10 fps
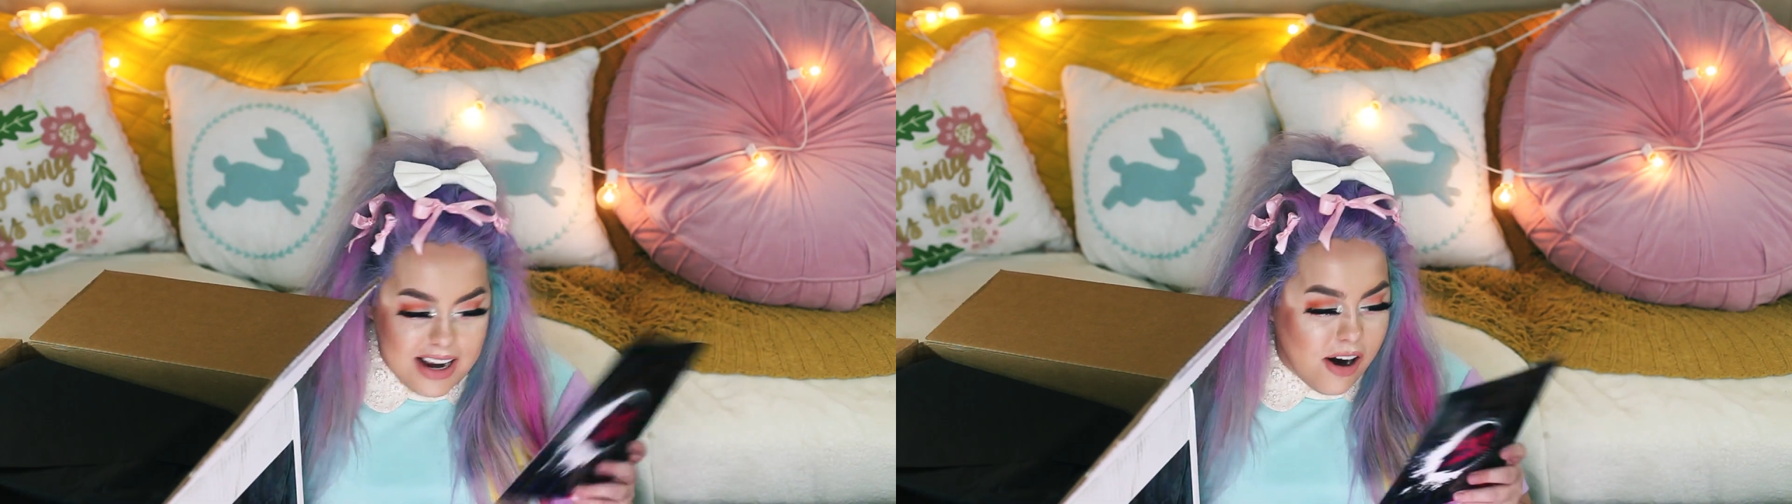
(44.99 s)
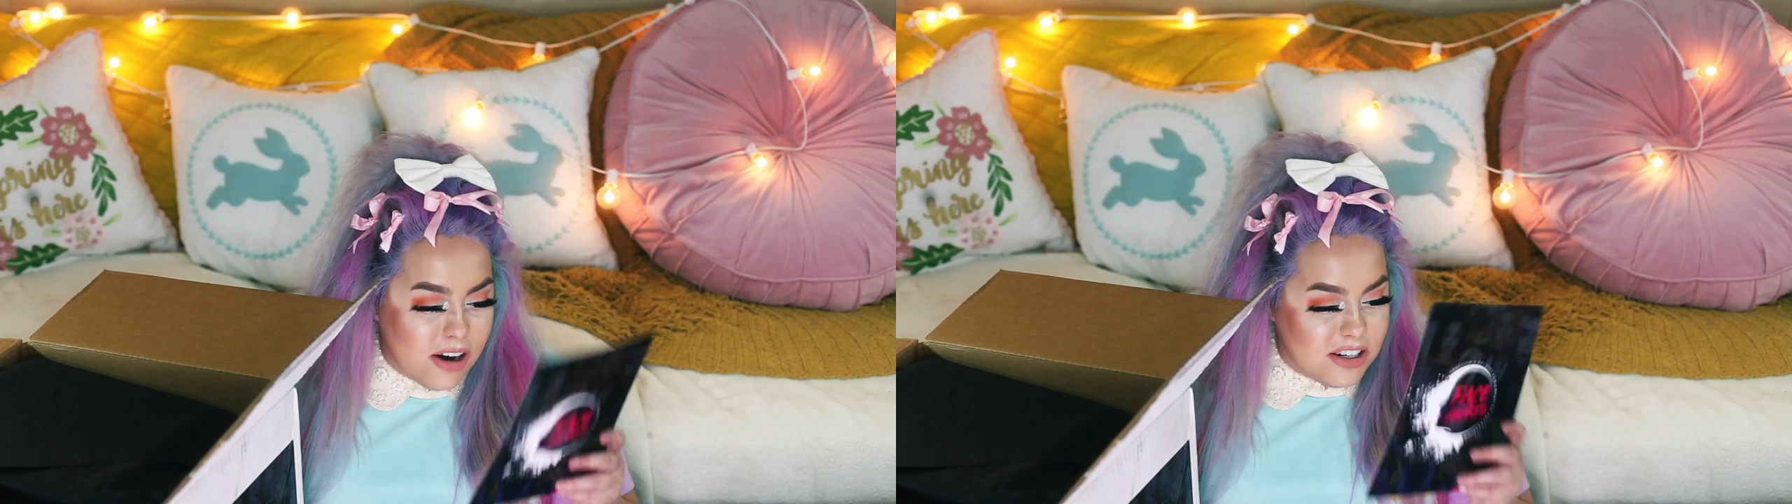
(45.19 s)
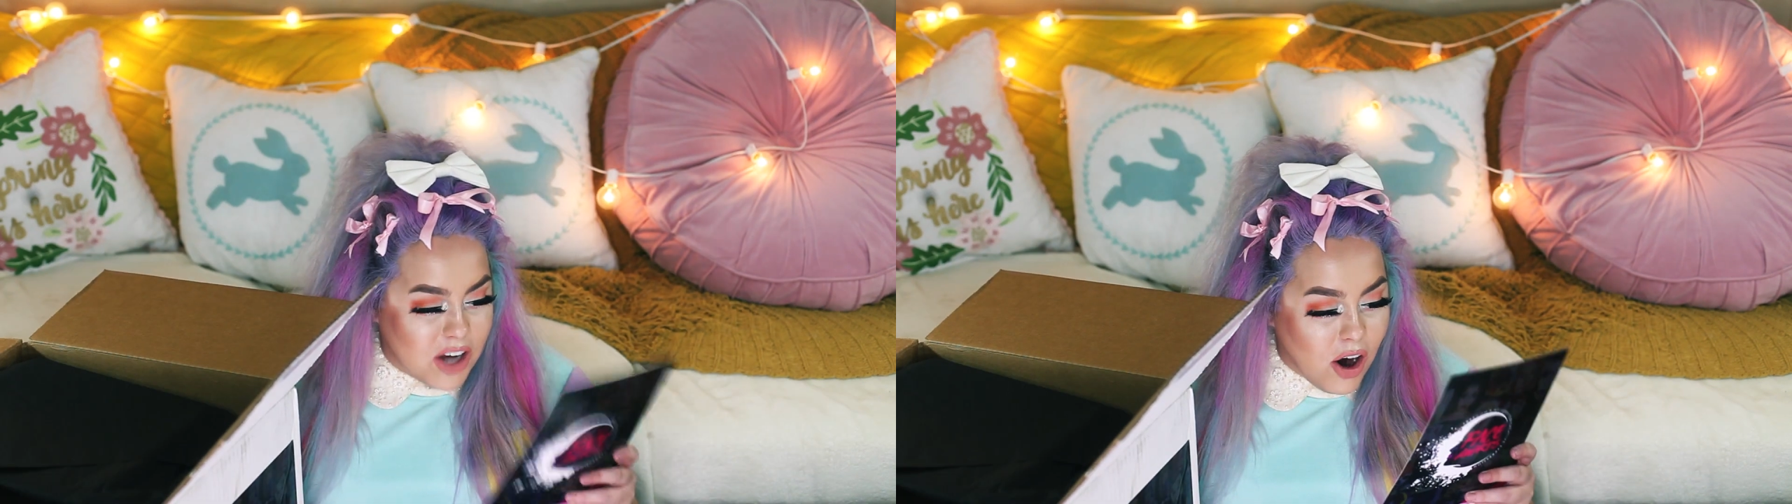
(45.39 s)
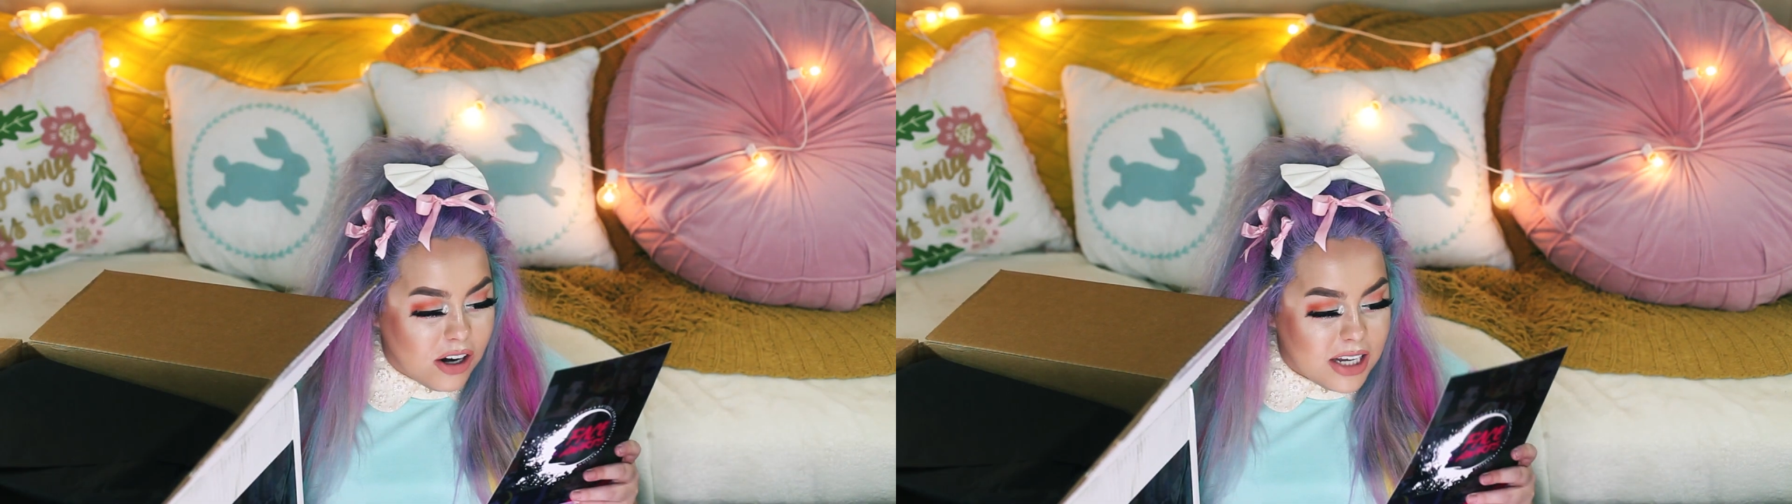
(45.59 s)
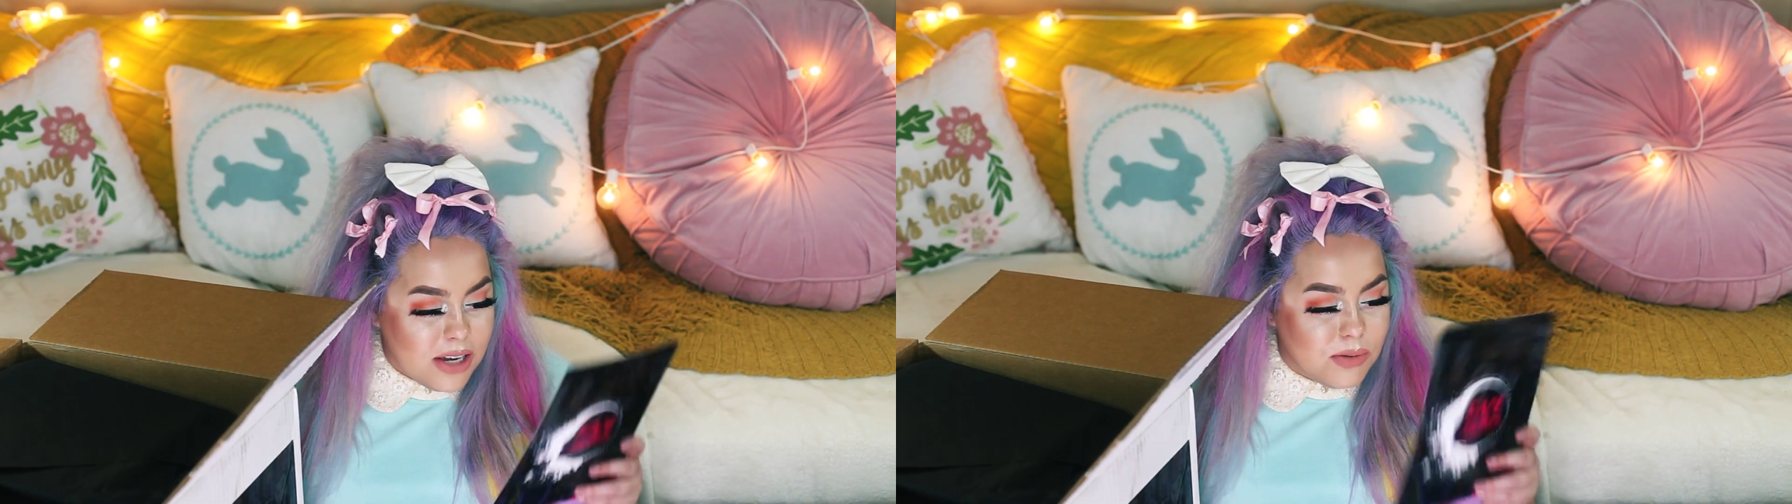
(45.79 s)
are
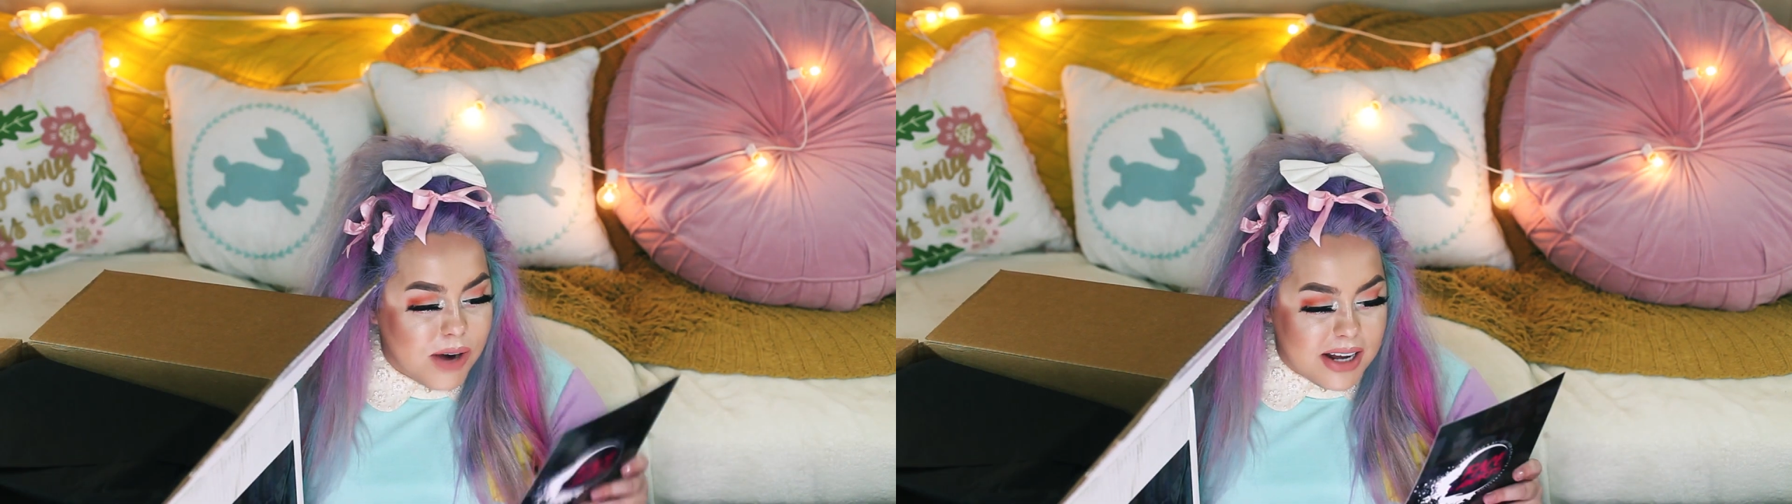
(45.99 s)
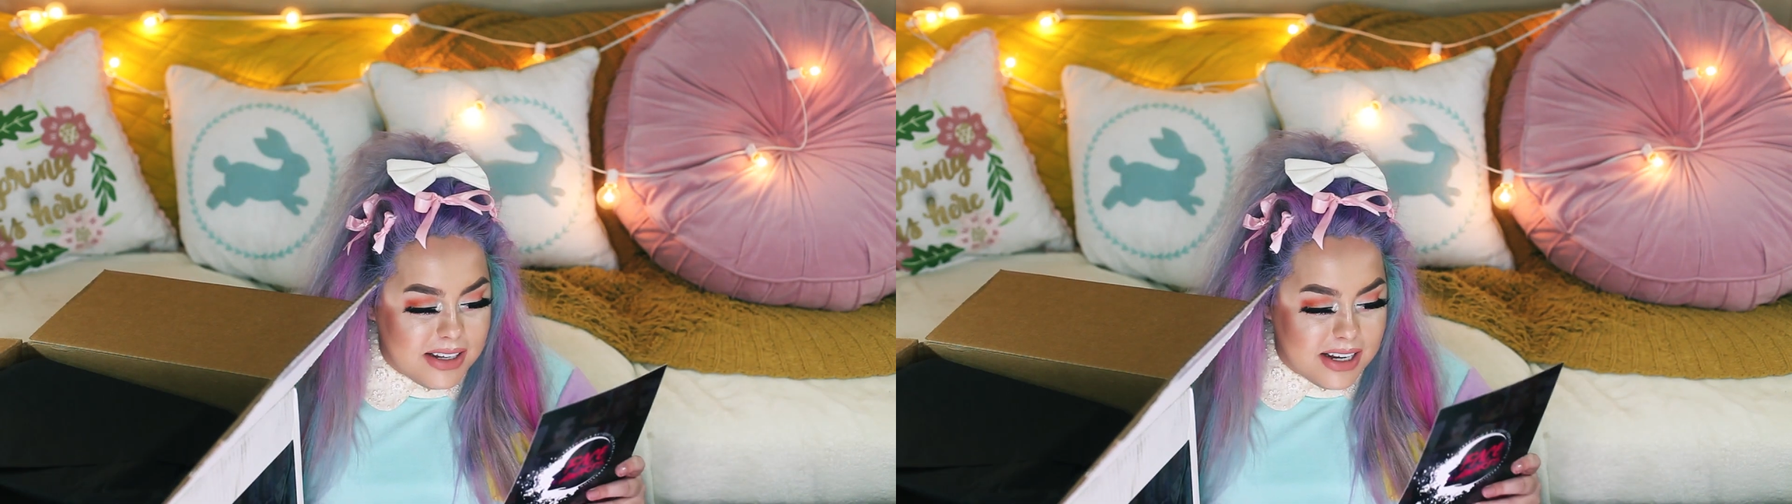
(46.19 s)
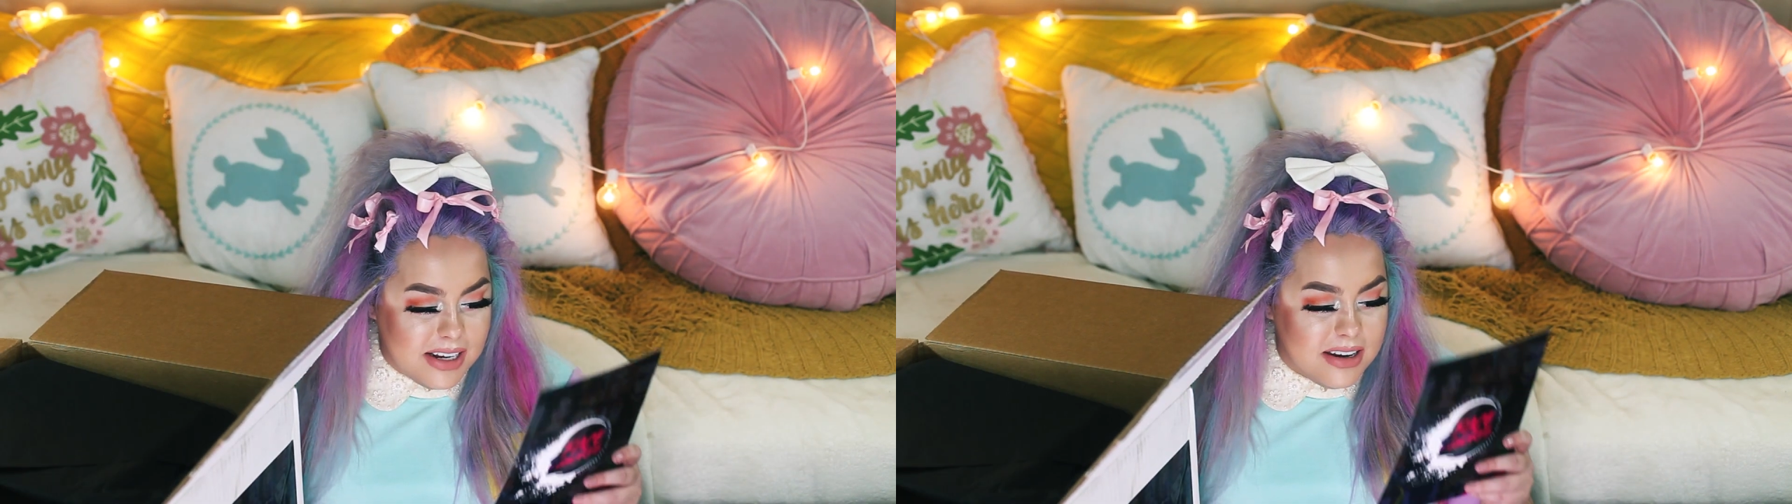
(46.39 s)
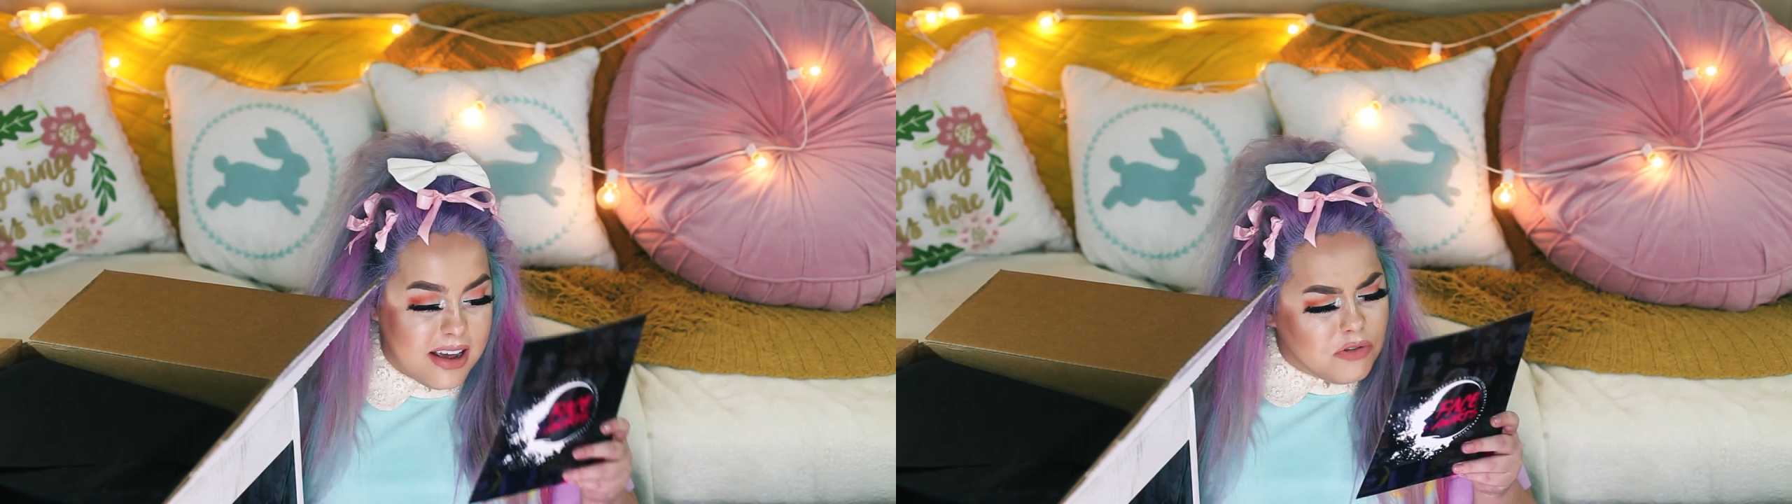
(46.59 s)
Target Redken,